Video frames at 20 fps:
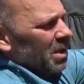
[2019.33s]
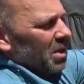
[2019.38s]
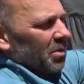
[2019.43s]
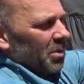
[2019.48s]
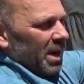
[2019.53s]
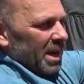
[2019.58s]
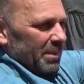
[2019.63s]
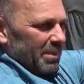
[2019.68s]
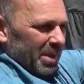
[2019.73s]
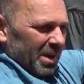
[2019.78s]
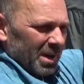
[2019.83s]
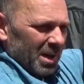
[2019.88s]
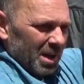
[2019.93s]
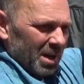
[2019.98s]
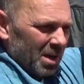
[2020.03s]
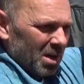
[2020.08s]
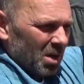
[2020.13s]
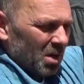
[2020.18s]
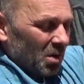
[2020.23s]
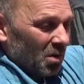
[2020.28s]
grape
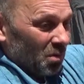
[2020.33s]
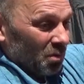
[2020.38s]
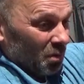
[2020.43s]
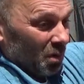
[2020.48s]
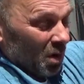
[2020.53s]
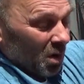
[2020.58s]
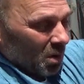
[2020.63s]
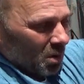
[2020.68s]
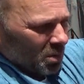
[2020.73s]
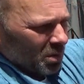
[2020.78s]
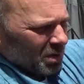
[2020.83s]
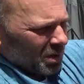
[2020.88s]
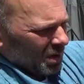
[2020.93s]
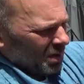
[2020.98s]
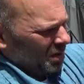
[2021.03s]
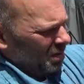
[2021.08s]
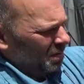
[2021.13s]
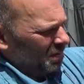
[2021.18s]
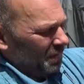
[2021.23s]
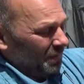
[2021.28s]
grows
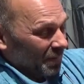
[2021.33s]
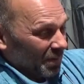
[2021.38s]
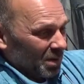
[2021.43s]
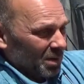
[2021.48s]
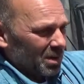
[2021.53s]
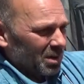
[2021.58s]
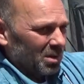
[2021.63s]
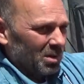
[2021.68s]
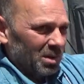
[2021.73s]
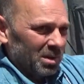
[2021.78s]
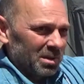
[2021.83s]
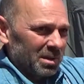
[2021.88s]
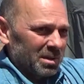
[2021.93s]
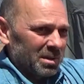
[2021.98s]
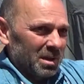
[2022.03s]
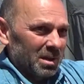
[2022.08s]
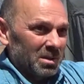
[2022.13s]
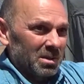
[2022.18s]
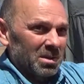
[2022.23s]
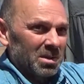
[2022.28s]
vertical and
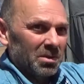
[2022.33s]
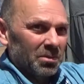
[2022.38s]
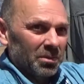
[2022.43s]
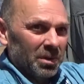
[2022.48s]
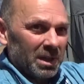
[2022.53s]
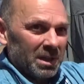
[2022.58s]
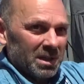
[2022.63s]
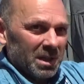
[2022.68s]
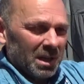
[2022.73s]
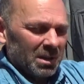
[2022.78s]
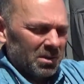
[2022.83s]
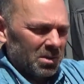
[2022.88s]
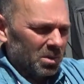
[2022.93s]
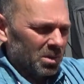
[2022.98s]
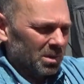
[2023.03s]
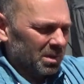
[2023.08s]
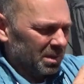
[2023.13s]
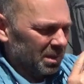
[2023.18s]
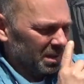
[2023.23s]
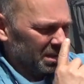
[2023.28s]
starts to reach out
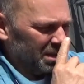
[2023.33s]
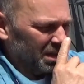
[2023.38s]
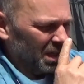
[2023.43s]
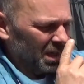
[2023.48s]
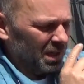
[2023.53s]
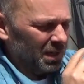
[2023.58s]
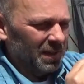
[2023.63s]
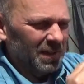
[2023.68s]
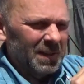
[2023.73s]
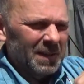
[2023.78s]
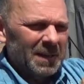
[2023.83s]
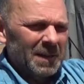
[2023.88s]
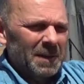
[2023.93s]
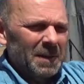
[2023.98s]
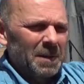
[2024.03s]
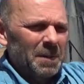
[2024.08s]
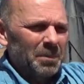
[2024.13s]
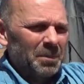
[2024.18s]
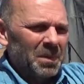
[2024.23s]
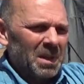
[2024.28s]
towards the sun,
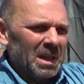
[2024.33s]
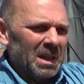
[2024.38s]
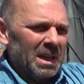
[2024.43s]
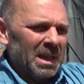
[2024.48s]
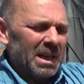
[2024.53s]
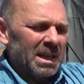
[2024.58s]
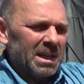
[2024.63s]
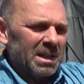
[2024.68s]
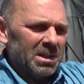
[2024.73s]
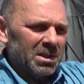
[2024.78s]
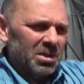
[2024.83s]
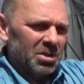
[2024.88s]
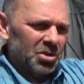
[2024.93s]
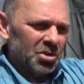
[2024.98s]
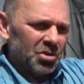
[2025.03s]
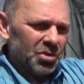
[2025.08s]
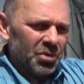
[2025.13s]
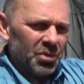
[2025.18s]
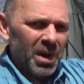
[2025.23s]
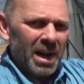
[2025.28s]
they can
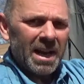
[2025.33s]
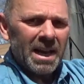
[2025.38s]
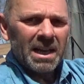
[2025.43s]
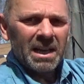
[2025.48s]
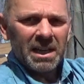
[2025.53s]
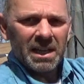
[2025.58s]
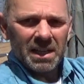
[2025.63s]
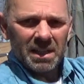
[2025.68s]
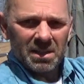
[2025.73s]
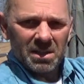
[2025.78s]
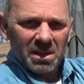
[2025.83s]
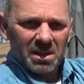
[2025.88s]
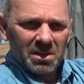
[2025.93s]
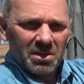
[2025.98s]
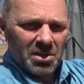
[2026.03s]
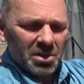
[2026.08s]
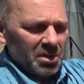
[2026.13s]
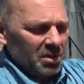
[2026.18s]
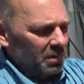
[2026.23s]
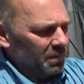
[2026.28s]
train it
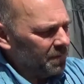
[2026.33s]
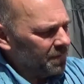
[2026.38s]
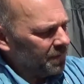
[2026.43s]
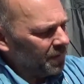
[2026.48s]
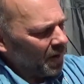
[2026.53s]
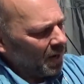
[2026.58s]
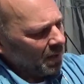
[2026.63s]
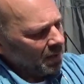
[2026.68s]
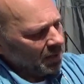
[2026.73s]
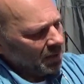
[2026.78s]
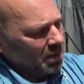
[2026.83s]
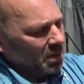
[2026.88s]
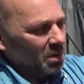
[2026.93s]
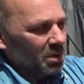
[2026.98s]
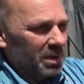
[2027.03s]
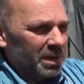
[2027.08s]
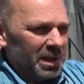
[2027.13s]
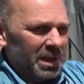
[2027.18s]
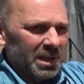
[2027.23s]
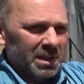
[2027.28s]
to
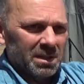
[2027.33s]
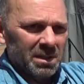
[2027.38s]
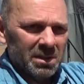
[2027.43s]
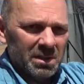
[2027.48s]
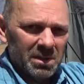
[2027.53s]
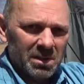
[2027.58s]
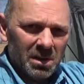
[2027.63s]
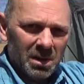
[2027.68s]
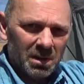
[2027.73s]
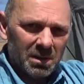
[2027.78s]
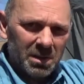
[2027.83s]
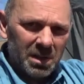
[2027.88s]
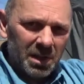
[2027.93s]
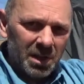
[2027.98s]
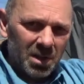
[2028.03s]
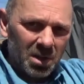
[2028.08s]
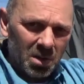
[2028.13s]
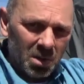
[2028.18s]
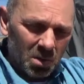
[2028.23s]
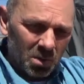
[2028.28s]
follow and to start to
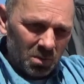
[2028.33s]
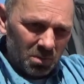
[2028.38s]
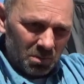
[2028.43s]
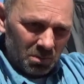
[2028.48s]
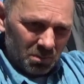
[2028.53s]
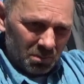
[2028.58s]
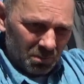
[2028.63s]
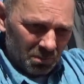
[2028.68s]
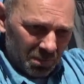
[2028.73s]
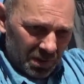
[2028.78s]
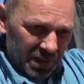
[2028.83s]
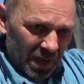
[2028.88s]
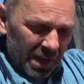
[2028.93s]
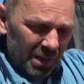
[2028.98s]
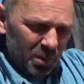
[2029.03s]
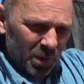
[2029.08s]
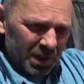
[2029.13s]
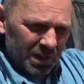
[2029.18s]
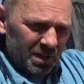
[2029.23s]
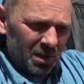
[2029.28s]
go
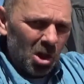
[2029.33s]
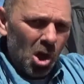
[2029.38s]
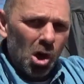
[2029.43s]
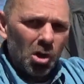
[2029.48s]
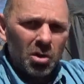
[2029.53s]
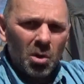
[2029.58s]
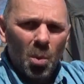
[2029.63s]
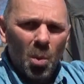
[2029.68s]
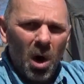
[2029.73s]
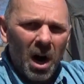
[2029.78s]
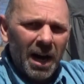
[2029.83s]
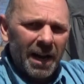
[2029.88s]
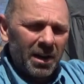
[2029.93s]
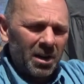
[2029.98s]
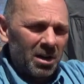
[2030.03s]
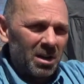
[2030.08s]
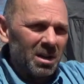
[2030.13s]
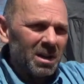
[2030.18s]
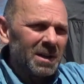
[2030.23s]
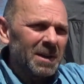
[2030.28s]
sideways along the
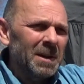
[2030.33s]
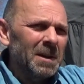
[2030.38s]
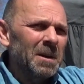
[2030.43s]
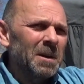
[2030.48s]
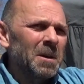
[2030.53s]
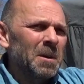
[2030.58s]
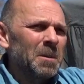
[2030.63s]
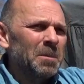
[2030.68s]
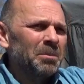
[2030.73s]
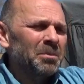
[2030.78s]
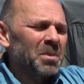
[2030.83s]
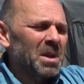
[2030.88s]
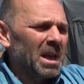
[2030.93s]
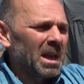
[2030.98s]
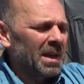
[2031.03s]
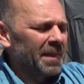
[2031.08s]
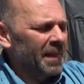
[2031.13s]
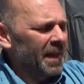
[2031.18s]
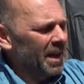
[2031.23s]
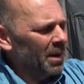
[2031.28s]
wire,
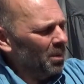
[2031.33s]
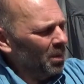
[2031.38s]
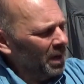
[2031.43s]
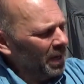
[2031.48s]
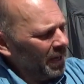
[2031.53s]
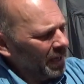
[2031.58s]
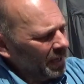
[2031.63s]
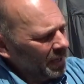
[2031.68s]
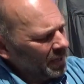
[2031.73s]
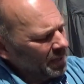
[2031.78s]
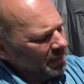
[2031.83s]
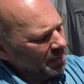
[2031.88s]
and that way